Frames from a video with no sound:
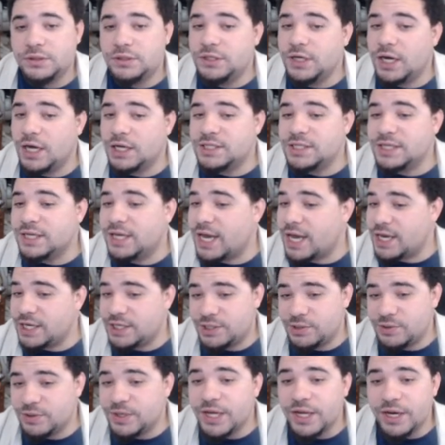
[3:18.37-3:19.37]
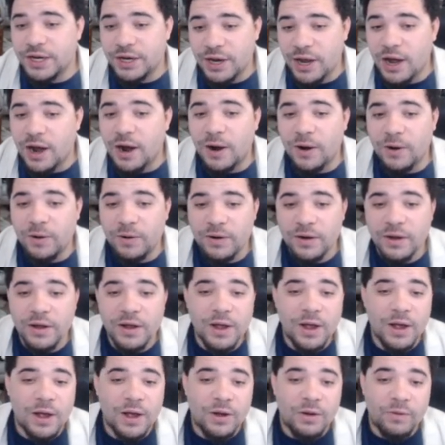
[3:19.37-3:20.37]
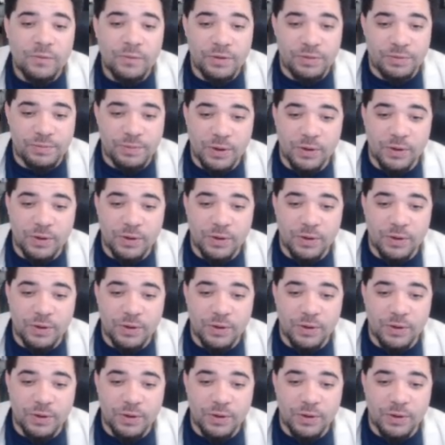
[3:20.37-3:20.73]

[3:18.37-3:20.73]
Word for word: just in case you didn't know, with